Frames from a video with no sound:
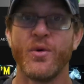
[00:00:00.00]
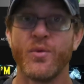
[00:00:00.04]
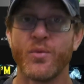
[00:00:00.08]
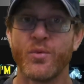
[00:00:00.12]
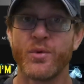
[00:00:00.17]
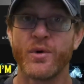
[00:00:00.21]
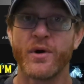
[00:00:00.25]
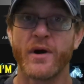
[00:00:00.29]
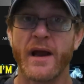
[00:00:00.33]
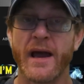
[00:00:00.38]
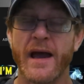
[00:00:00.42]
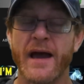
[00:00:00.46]

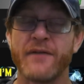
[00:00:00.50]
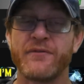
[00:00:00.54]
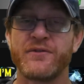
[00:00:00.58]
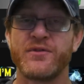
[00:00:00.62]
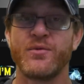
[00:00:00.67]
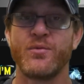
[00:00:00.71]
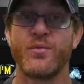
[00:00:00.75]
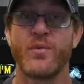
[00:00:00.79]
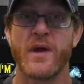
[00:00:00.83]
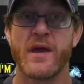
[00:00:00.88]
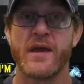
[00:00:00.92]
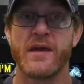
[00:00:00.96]
we have
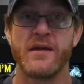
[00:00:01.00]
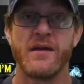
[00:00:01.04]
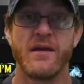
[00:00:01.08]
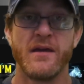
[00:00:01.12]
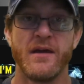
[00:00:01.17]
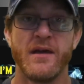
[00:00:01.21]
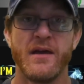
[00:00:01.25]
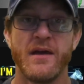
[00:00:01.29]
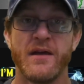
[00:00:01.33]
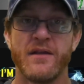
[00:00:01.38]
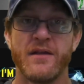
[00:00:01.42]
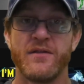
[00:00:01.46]
to weigh
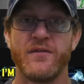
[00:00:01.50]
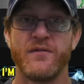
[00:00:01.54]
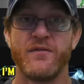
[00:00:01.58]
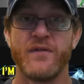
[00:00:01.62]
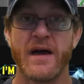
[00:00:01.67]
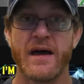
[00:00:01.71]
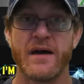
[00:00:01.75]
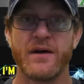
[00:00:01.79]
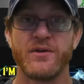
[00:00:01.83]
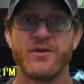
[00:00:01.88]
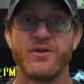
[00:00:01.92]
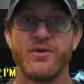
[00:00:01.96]
the
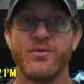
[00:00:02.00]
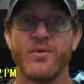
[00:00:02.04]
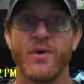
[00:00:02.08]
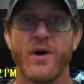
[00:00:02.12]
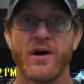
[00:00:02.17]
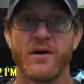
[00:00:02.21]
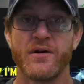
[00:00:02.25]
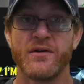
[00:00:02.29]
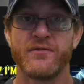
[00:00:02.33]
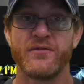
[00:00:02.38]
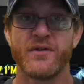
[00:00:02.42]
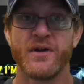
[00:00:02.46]
value
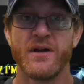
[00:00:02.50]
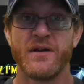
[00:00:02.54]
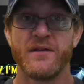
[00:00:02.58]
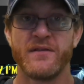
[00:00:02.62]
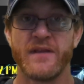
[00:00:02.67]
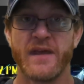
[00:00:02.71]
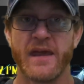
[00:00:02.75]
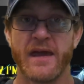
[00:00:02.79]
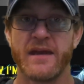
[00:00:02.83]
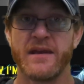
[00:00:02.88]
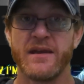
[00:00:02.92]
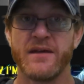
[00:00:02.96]
of
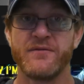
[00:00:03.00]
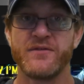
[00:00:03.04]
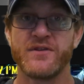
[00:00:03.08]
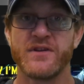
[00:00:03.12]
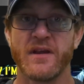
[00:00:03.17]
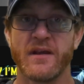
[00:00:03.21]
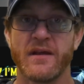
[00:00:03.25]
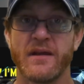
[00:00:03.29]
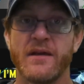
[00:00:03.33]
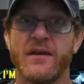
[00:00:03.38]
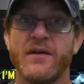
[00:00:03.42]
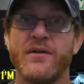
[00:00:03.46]
the
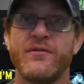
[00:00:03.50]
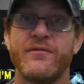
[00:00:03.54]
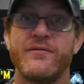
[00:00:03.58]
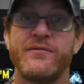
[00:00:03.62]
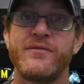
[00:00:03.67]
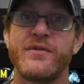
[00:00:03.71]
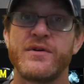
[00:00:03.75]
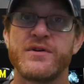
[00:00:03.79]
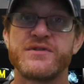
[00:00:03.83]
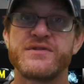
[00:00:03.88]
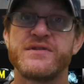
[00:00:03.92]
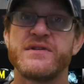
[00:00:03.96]
NFT
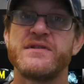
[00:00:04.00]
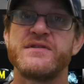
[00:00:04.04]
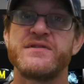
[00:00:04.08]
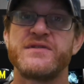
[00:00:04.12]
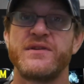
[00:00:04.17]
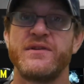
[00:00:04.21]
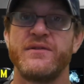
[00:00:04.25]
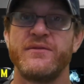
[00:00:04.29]
versus the